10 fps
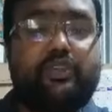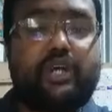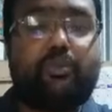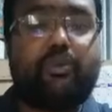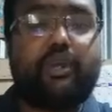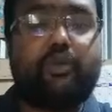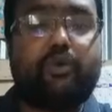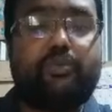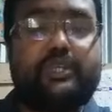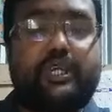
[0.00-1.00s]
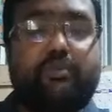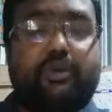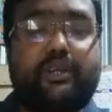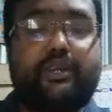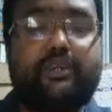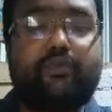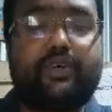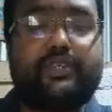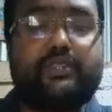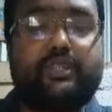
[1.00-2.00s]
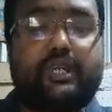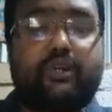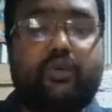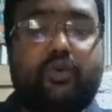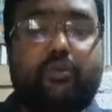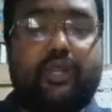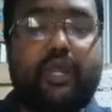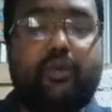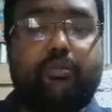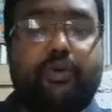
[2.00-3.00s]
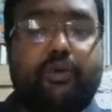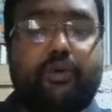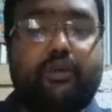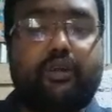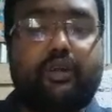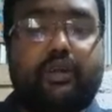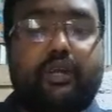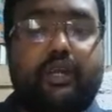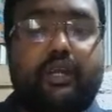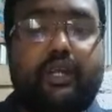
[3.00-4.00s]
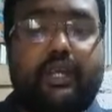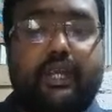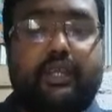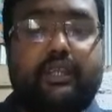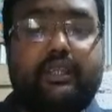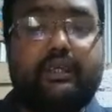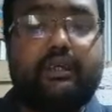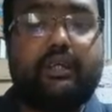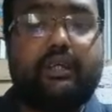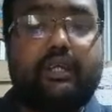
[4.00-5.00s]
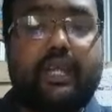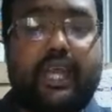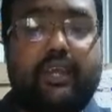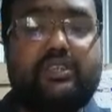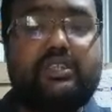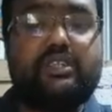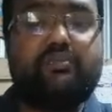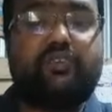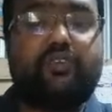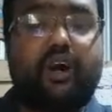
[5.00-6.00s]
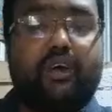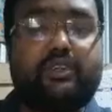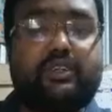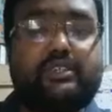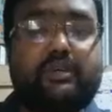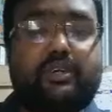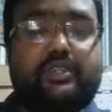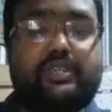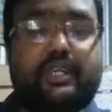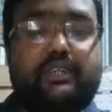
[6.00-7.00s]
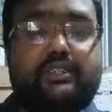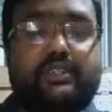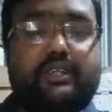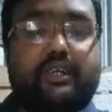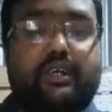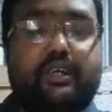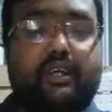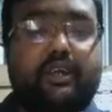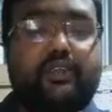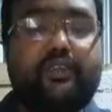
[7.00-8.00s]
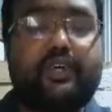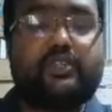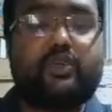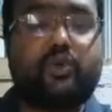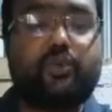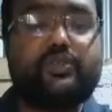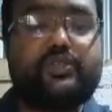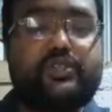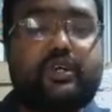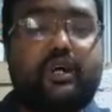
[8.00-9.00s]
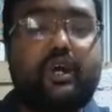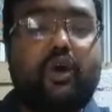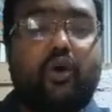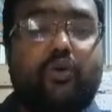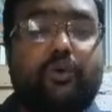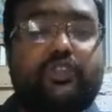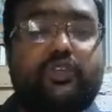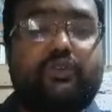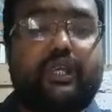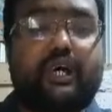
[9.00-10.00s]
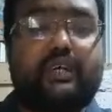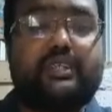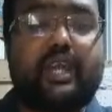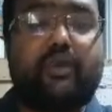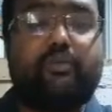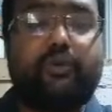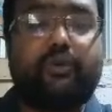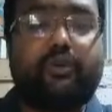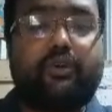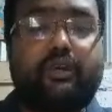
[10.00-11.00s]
Germanic groups invaded the Western Roman Empire in AD 476. These groups overthrew the last emperor